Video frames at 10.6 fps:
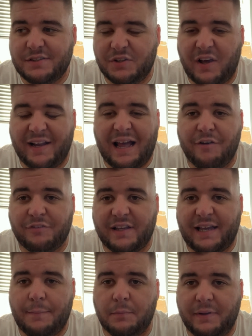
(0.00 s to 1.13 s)
United have the
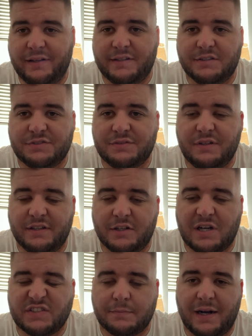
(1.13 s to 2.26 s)
capabilities in the
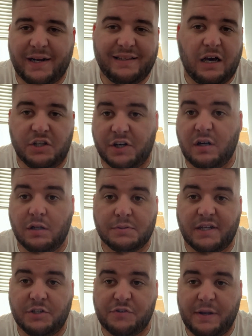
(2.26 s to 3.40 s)
transfer market that other clubs
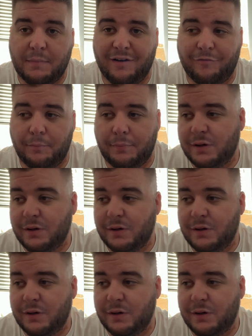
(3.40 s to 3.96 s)
can dream of,